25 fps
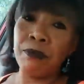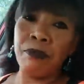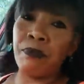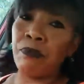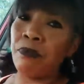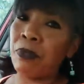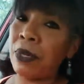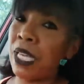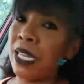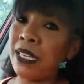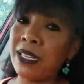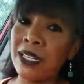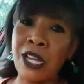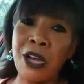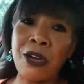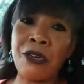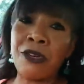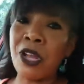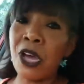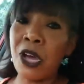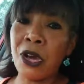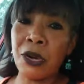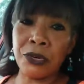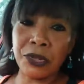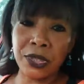Big
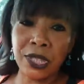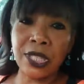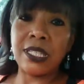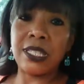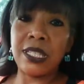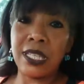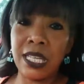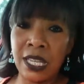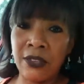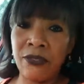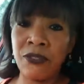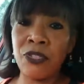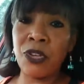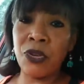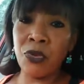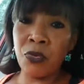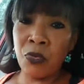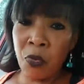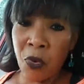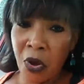no-nos if you